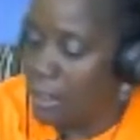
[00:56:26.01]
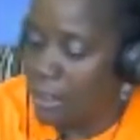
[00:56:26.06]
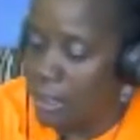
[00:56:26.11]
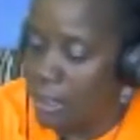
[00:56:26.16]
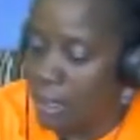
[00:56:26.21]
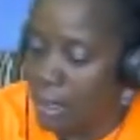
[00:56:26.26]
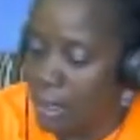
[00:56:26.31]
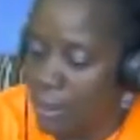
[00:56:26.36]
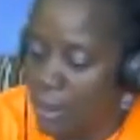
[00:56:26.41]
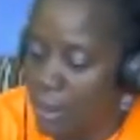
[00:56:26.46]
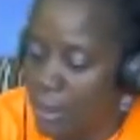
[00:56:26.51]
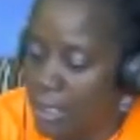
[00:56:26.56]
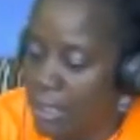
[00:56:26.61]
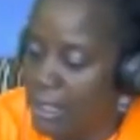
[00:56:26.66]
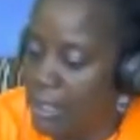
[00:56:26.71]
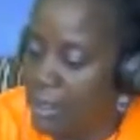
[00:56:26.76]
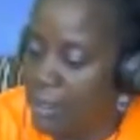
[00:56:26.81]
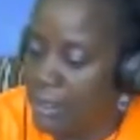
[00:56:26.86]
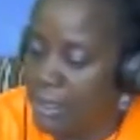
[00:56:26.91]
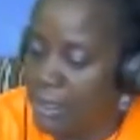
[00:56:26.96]
the American
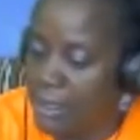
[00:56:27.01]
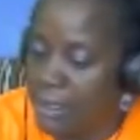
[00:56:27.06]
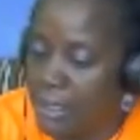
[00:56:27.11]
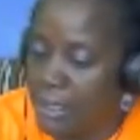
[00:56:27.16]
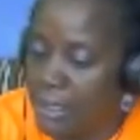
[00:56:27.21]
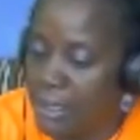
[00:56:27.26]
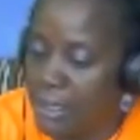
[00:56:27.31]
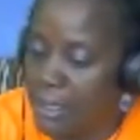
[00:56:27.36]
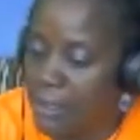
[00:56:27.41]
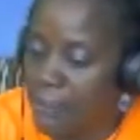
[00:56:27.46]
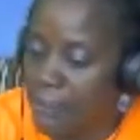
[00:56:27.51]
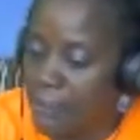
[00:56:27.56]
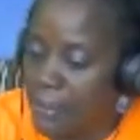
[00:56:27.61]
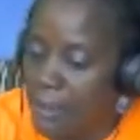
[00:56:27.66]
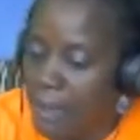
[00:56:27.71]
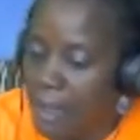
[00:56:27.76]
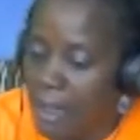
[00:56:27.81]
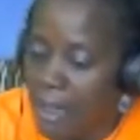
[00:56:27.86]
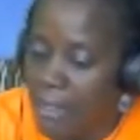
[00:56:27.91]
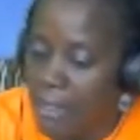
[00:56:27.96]
Cancer Society,
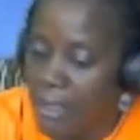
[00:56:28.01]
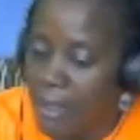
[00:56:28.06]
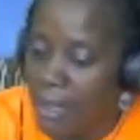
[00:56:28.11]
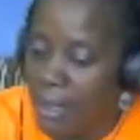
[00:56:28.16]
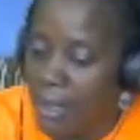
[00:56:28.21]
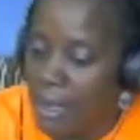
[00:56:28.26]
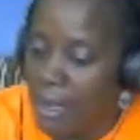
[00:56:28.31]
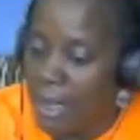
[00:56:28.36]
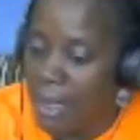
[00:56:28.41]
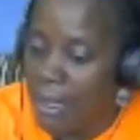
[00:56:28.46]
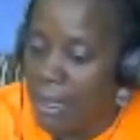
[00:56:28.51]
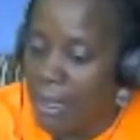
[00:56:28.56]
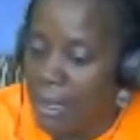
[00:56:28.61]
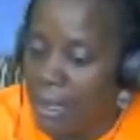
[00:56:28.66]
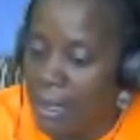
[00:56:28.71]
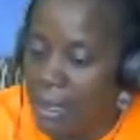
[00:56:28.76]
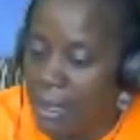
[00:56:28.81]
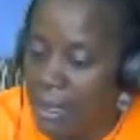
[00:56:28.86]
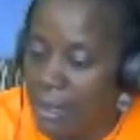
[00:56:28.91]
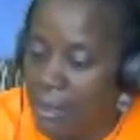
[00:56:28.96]
and then
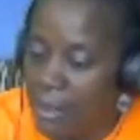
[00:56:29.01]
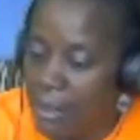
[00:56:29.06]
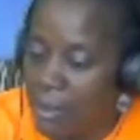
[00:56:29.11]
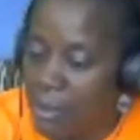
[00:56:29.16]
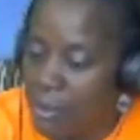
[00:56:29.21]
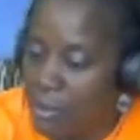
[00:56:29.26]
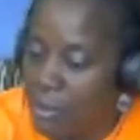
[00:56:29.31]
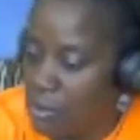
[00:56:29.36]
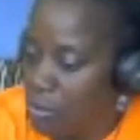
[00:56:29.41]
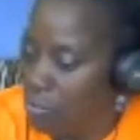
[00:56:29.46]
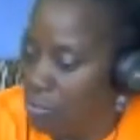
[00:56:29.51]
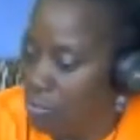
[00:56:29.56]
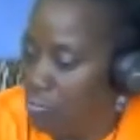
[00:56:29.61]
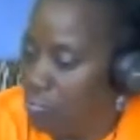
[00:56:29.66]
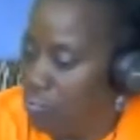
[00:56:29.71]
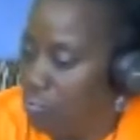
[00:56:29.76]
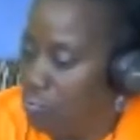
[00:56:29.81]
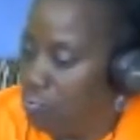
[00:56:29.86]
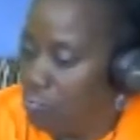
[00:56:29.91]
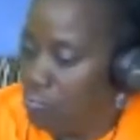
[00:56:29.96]
there's
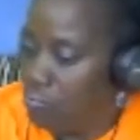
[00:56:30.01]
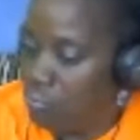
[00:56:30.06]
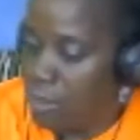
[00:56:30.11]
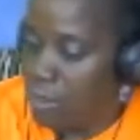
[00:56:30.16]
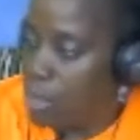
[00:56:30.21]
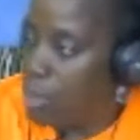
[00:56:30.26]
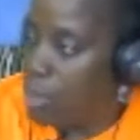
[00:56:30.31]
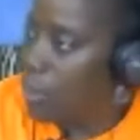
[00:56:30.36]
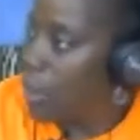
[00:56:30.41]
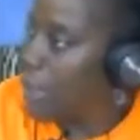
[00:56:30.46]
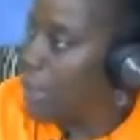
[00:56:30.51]
I